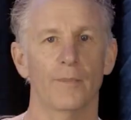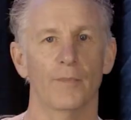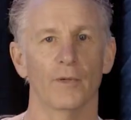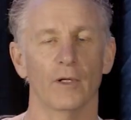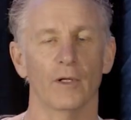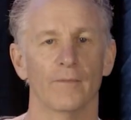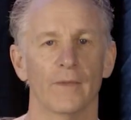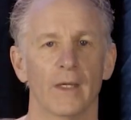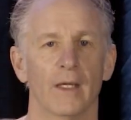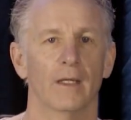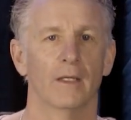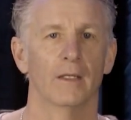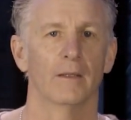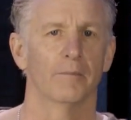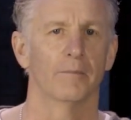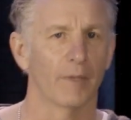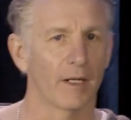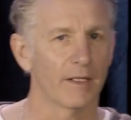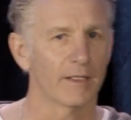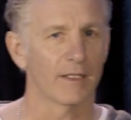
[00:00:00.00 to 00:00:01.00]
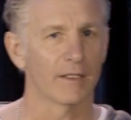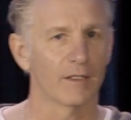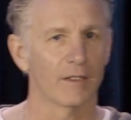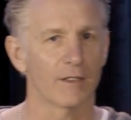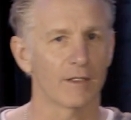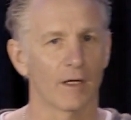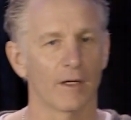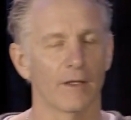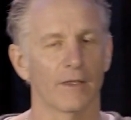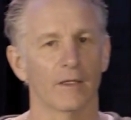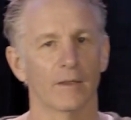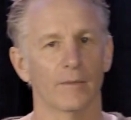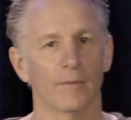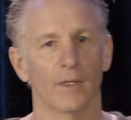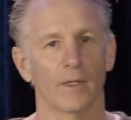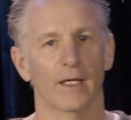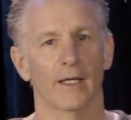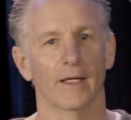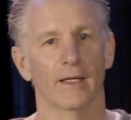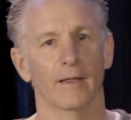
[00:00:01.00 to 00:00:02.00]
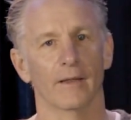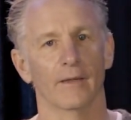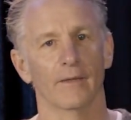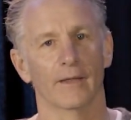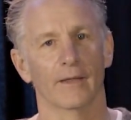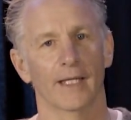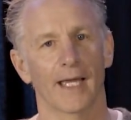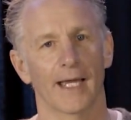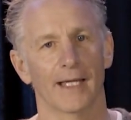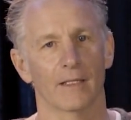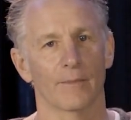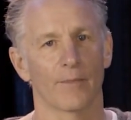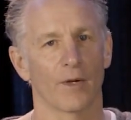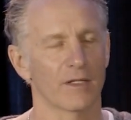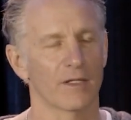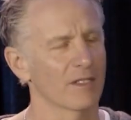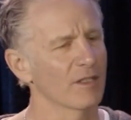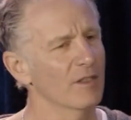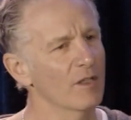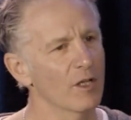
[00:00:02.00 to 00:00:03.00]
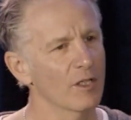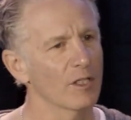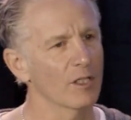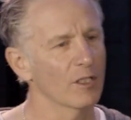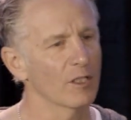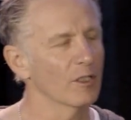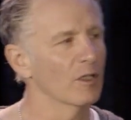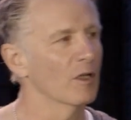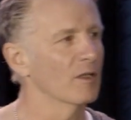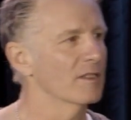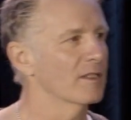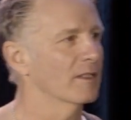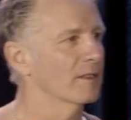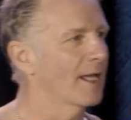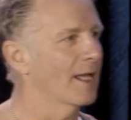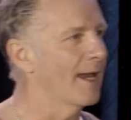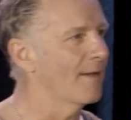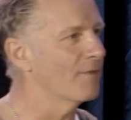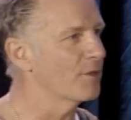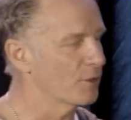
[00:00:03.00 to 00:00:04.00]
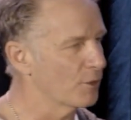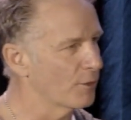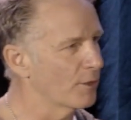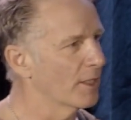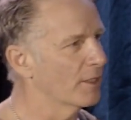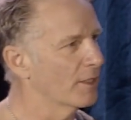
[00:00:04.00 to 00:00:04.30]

triple? Bartender, or the guy at the bar said, no. He says, I have this